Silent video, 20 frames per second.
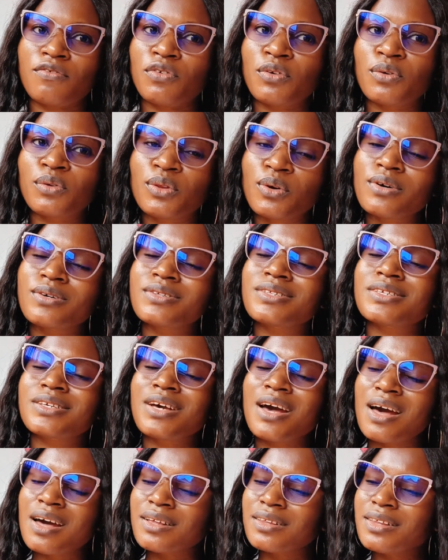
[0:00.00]
If you don't,
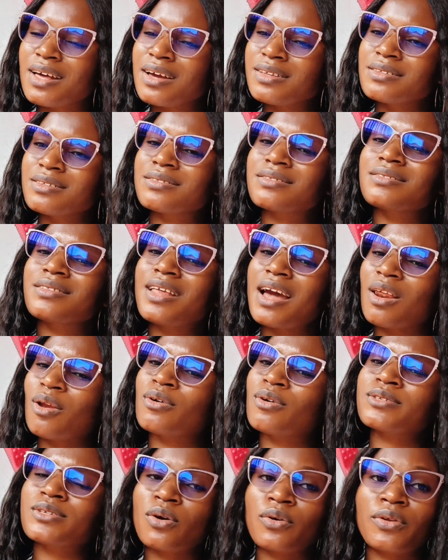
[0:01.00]
then
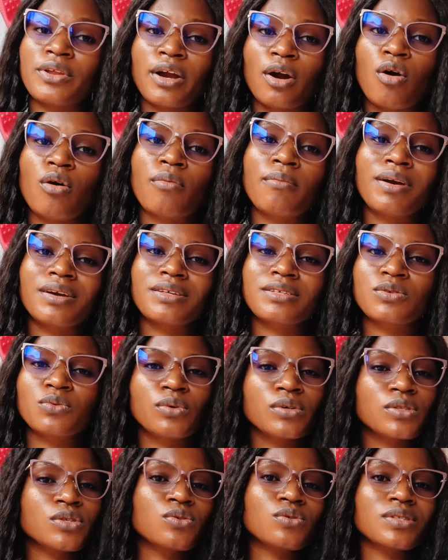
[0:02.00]
tell us on the
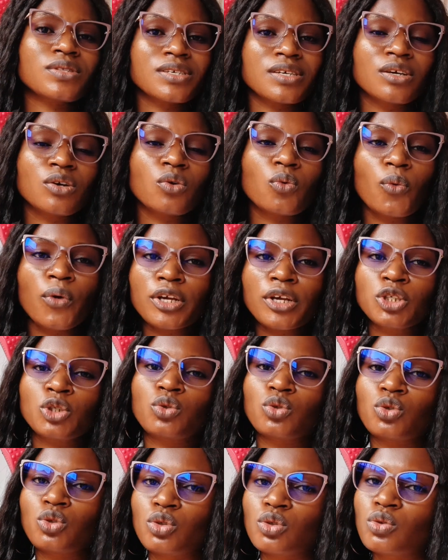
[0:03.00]
comments what you think we
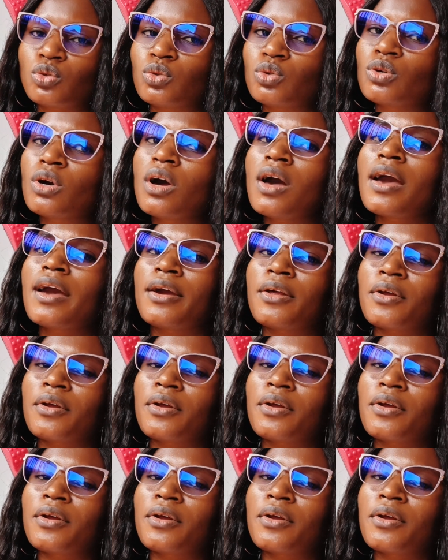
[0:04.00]
should do